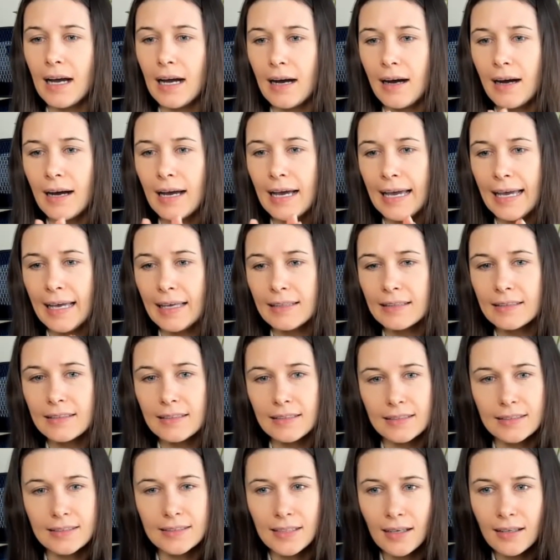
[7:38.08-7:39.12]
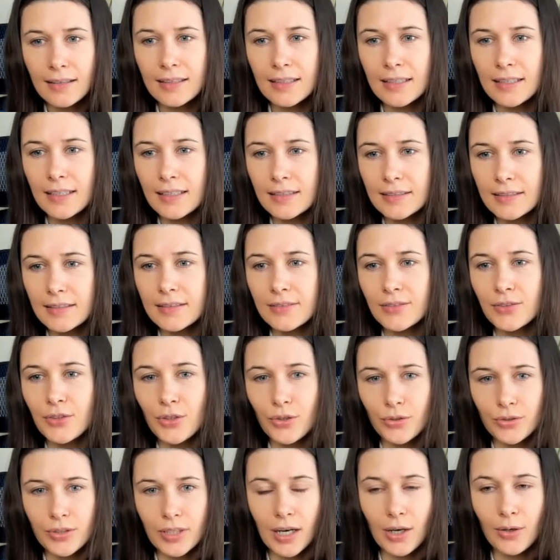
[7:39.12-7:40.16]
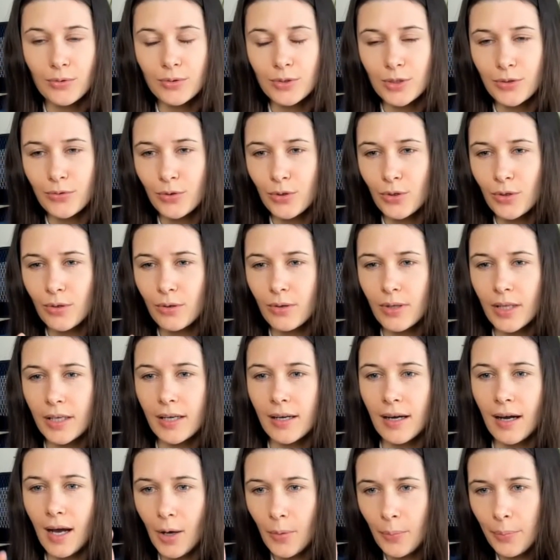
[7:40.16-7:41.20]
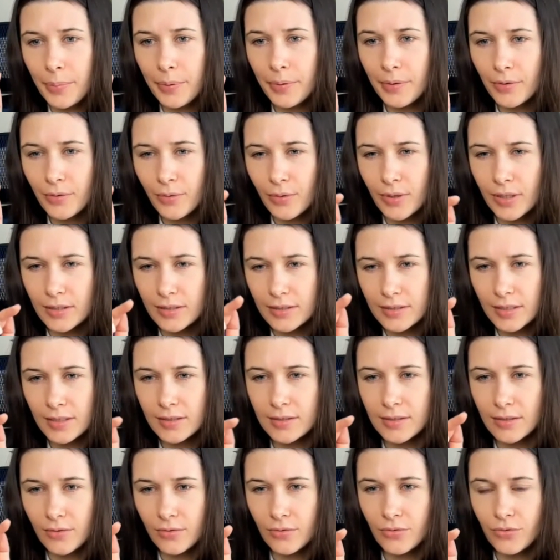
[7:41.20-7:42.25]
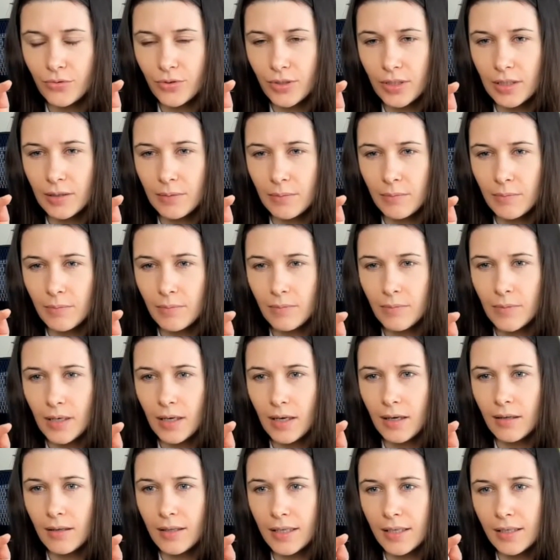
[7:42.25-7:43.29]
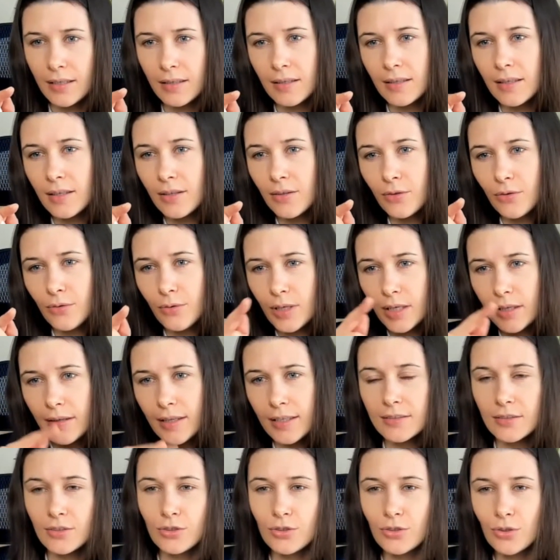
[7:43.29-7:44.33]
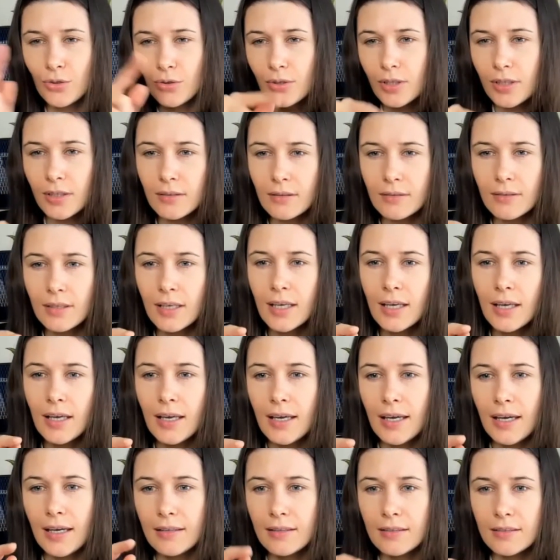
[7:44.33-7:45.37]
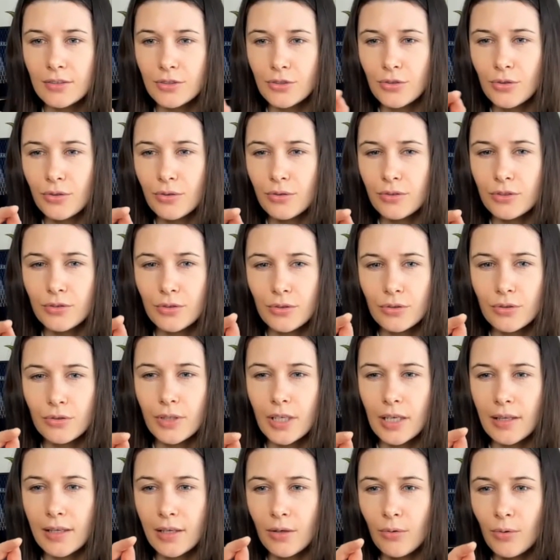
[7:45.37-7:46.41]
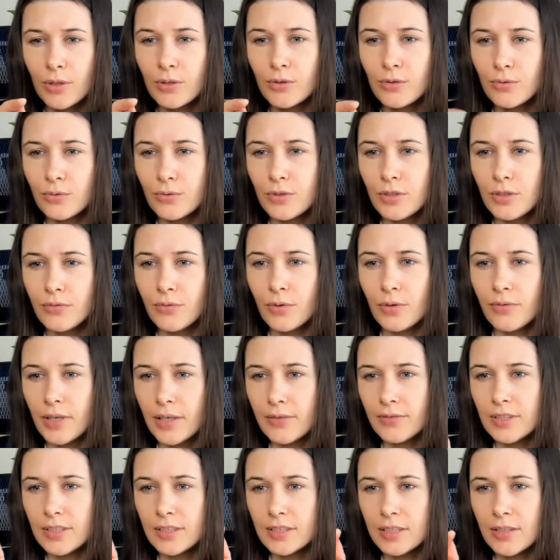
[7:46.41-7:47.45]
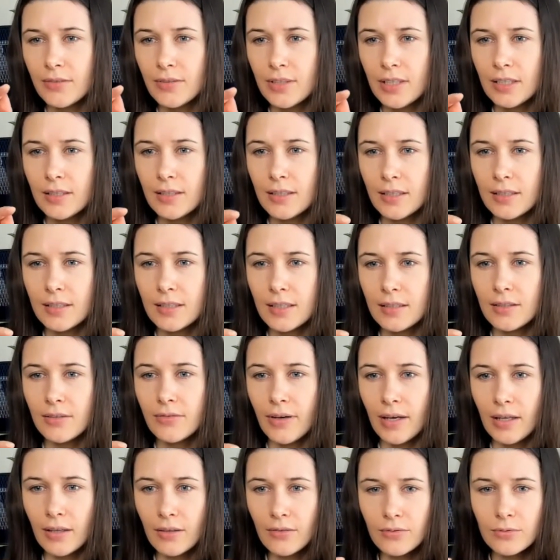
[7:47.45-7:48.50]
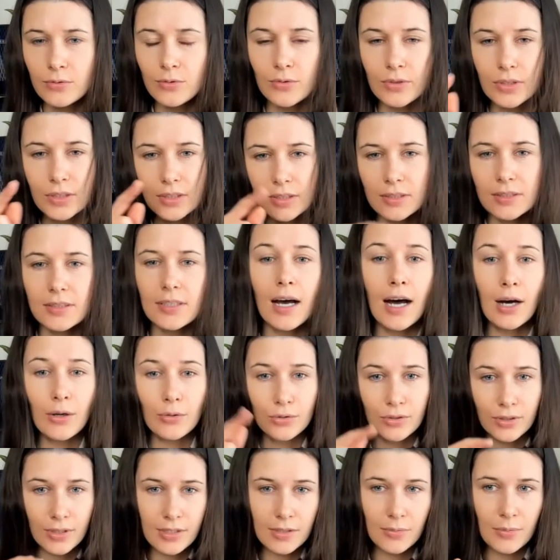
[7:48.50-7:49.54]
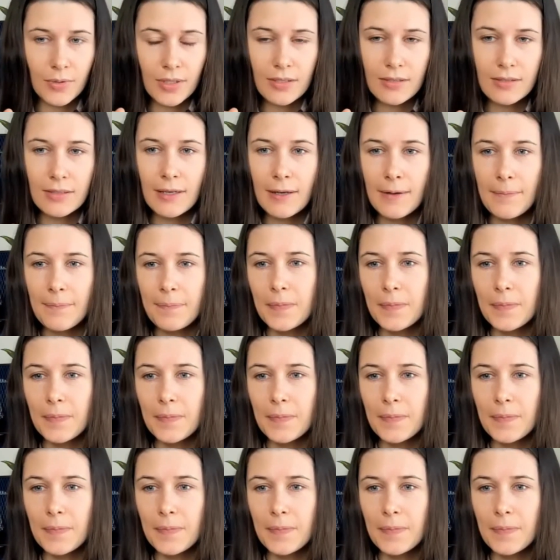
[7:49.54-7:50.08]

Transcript: Uh, and the sun is in third house. If you go like up, you can see the tree. Uh, like you have like this circle, and in the circle you have like 1, 2, 3, 4, 5, 6, 7, 8, 9, 10, 12. So this is the houses means.